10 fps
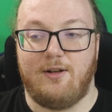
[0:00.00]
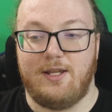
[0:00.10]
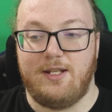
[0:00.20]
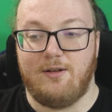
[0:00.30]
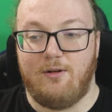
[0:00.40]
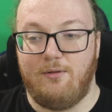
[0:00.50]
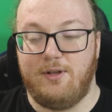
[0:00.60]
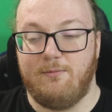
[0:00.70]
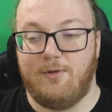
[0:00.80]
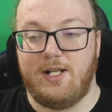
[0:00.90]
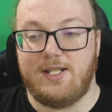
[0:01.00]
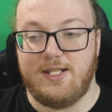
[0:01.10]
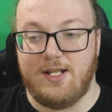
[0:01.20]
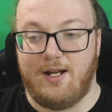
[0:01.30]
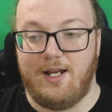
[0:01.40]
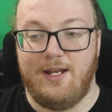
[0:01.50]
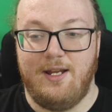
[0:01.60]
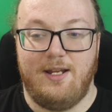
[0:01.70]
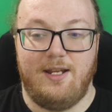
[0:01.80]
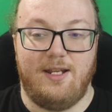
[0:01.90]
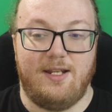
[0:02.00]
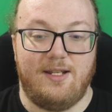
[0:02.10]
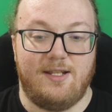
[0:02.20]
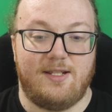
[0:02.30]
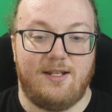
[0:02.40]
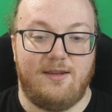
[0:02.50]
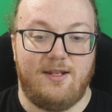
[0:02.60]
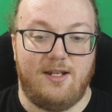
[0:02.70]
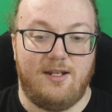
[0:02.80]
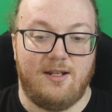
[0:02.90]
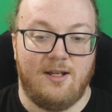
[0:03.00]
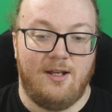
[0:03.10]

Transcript: and the only one it's not is the